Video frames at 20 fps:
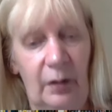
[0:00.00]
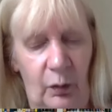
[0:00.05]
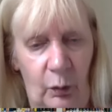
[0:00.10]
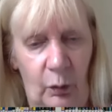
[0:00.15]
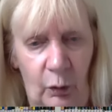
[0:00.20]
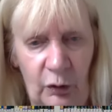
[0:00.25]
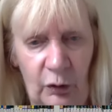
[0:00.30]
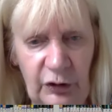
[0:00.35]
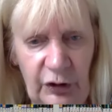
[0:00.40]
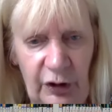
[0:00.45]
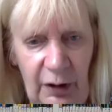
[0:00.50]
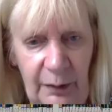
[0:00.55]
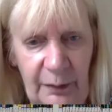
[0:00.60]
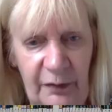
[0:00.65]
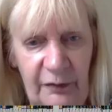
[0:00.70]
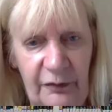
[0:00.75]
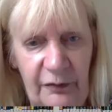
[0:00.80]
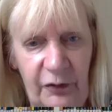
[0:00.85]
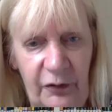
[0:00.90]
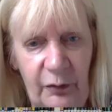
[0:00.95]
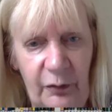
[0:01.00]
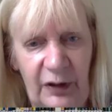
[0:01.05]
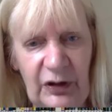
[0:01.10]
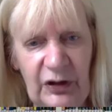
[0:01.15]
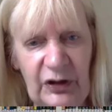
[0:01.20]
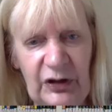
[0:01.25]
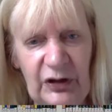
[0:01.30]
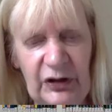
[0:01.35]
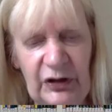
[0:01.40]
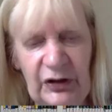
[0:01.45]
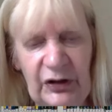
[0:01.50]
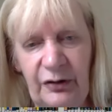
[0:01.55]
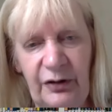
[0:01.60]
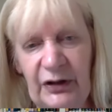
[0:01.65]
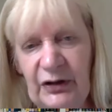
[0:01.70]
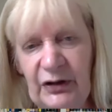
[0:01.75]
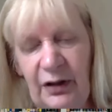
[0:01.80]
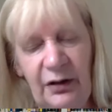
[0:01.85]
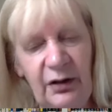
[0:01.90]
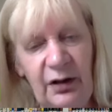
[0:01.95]
What type of humanities
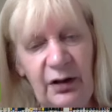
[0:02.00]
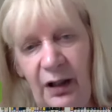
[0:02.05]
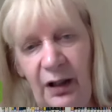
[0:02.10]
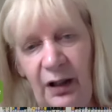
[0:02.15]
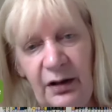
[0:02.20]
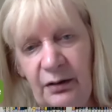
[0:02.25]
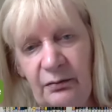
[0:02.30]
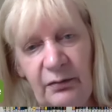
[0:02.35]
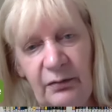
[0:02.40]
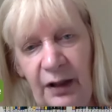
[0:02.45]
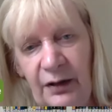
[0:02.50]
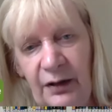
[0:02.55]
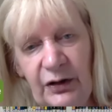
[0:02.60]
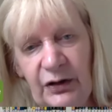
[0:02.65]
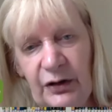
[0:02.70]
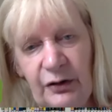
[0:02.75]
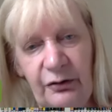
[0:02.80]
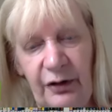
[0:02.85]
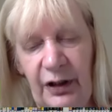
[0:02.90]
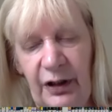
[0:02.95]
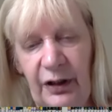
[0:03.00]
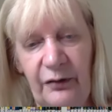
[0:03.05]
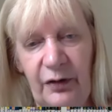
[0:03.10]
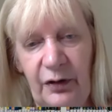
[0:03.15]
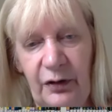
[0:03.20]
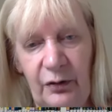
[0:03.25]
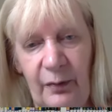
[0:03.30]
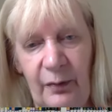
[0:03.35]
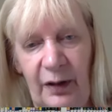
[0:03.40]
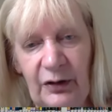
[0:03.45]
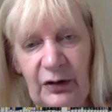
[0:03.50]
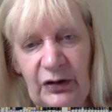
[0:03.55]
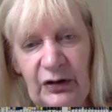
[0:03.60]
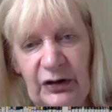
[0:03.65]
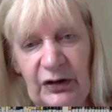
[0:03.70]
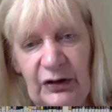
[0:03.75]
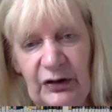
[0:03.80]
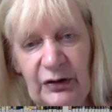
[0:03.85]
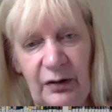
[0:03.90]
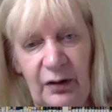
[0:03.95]
degrees? Any degree in the
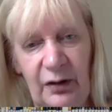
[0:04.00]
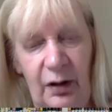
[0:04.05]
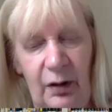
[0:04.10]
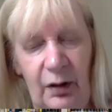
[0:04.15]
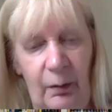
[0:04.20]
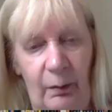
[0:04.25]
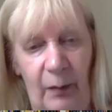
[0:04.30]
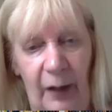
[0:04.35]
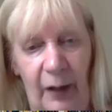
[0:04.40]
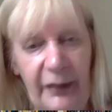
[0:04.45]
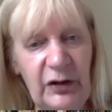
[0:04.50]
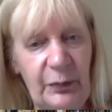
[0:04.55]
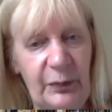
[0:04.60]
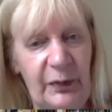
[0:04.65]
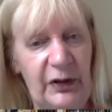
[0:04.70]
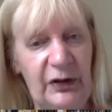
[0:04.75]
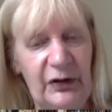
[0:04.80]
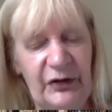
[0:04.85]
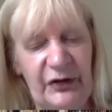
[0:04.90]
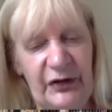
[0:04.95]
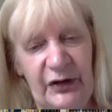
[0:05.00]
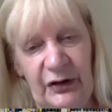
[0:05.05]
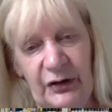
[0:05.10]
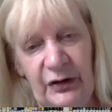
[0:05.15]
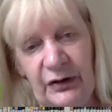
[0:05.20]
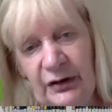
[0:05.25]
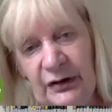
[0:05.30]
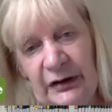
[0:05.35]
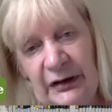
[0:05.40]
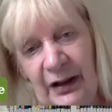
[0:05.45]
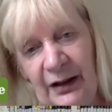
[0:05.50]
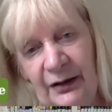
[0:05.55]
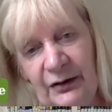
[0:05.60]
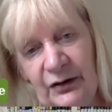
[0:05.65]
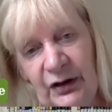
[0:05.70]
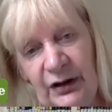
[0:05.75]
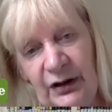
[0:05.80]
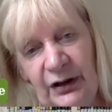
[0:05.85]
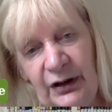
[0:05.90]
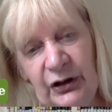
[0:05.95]
humanities might be considered,
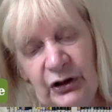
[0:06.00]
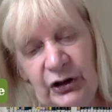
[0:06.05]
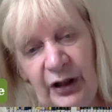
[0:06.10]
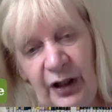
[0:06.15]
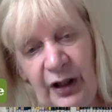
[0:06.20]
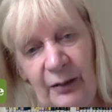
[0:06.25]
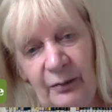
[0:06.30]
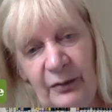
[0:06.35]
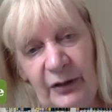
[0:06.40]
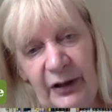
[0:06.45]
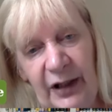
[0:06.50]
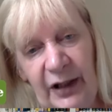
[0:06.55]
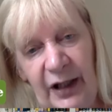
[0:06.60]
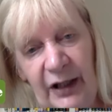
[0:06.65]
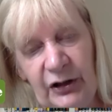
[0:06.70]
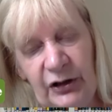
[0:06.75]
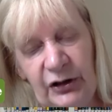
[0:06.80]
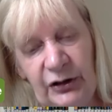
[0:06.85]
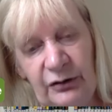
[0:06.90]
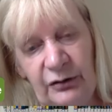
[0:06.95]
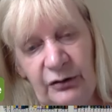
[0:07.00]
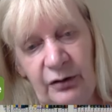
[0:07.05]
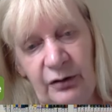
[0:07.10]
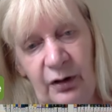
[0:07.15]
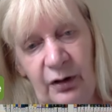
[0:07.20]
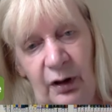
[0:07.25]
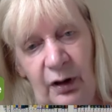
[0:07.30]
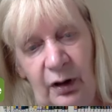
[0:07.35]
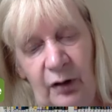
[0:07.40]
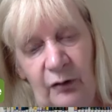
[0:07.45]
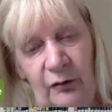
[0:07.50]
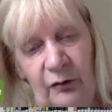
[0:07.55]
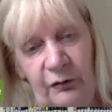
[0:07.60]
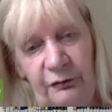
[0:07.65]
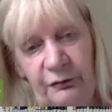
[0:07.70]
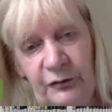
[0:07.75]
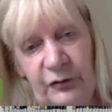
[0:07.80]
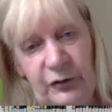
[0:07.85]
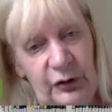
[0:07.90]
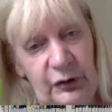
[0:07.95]
and each application
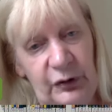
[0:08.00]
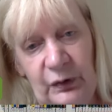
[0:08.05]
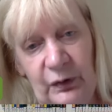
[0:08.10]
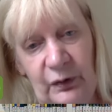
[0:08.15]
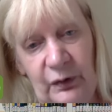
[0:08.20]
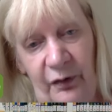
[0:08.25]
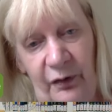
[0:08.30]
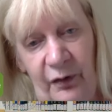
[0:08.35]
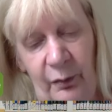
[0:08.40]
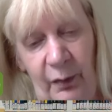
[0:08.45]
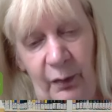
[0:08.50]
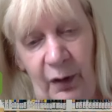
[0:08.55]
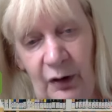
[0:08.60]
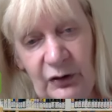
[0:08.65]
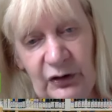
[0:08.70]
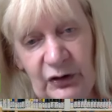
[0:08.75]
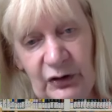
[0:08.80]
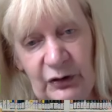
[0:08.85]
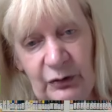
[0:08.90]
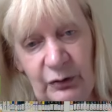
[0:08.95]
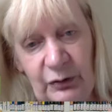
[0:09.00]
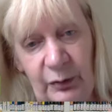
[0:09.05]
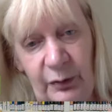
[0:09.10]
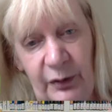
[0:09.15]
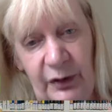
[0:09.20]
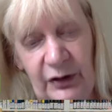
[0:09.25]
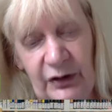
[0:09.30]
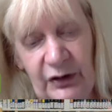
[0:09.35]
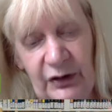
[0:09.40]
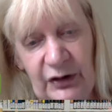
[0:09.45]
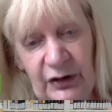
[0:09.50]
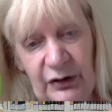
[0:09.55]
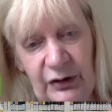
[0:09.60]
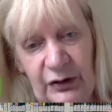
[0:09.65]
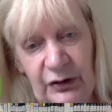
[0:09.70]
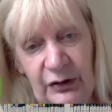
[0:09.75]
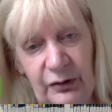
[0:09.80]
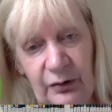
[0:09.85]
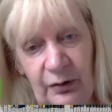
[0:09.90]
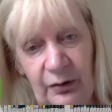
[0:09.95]
to the masters will be
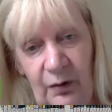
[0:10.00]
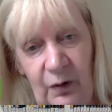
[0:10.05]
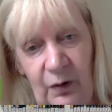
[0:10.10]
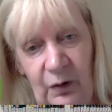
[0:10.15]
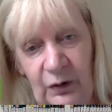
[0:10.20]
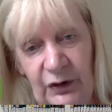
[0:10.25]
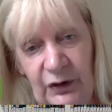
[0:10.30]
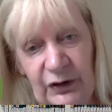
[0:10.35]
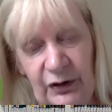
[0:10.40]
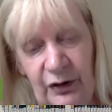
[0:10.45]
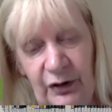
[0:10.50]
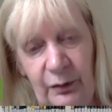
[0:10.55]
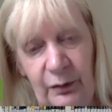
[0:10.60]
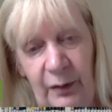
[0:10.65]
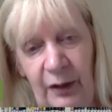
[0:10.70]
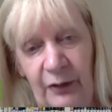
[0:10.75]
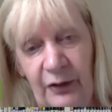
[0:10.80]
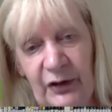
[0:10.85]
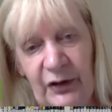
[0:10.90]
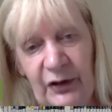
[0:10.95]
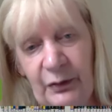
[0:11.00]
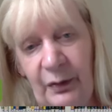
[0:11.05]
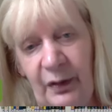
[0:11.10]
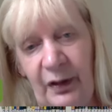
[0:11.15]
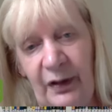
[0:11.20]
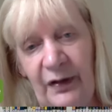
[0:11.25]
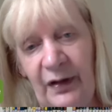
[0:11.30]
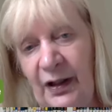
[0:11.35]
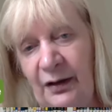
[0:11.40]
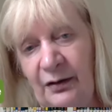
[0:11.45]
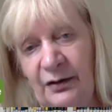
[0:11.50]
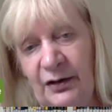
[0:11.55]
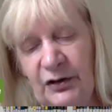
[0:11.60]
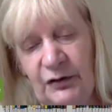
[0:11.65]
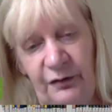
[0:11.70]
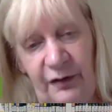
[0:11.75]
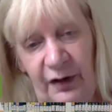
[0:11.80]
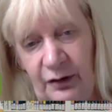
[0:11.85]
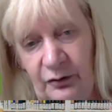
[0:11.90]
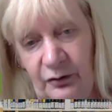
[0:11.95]
considered on its own merits by the
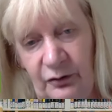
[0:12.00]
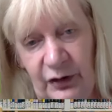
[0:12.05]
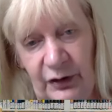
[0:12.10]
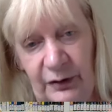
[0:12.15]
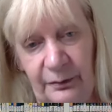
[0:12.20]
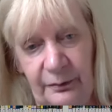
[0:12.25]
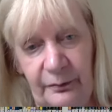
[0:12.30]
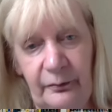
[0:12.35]
English faculty.